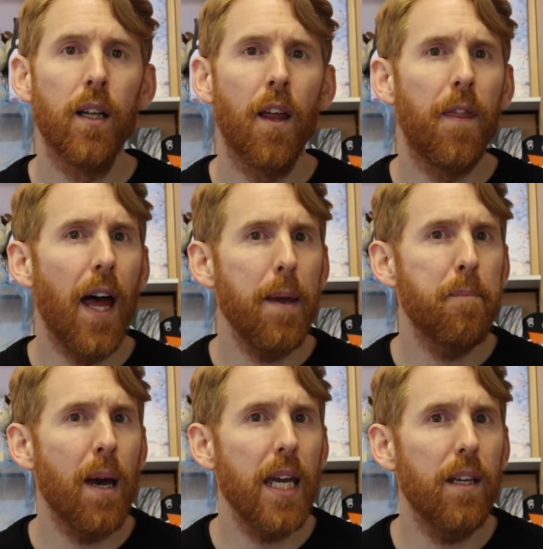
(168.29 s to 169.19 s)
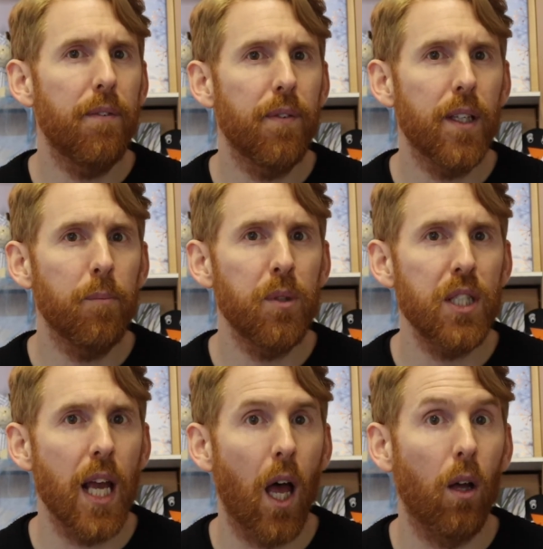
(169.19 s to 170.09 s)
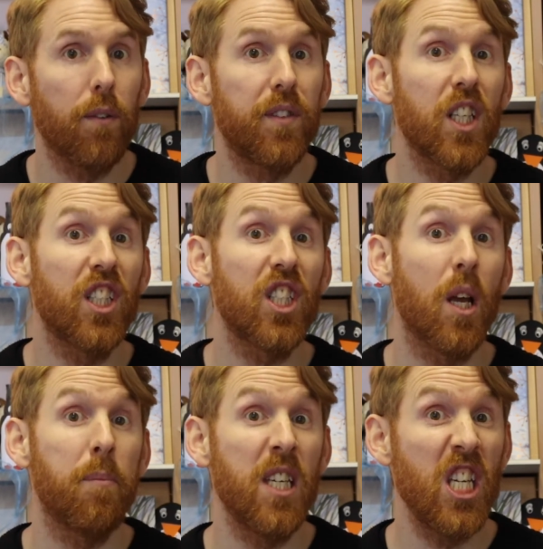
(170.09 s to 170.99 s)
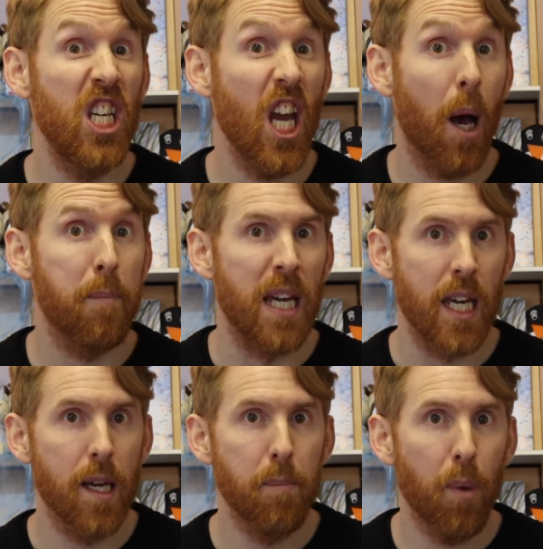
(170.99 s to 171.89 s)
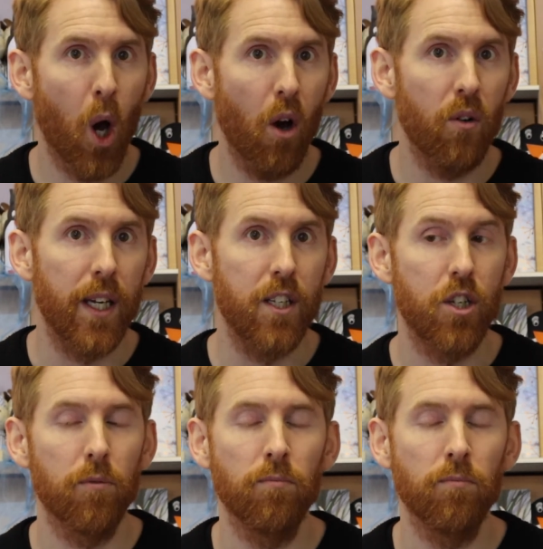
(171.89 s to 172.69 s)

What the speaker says: they made for themselves some yummy porridge.